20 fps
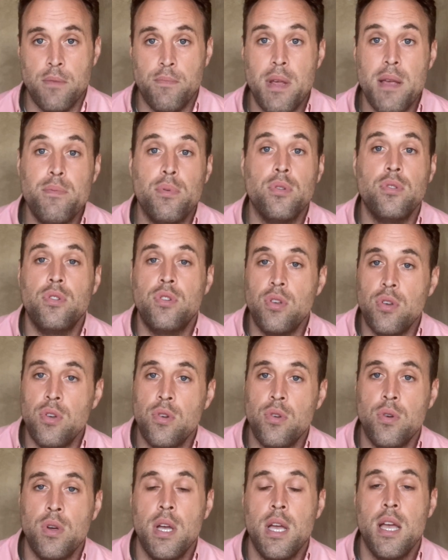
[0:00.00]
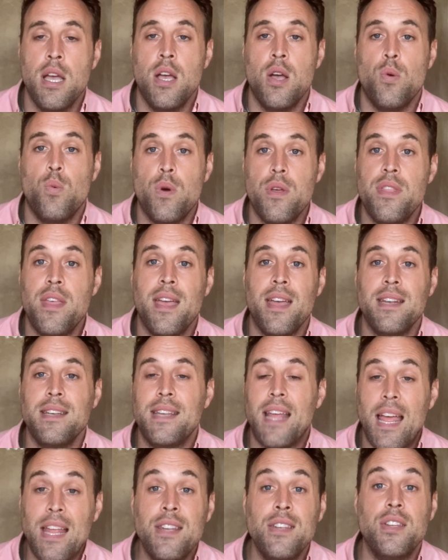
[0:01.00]
People do what they
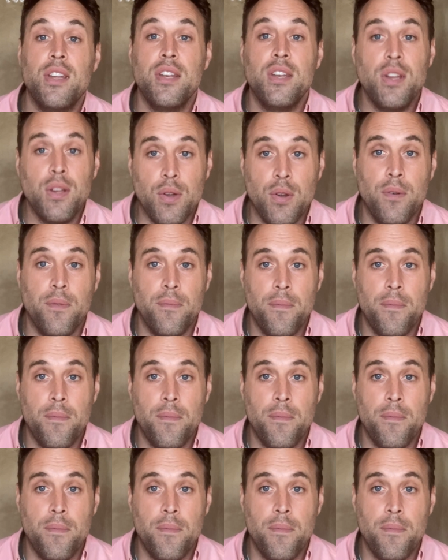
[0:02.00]
intend to do,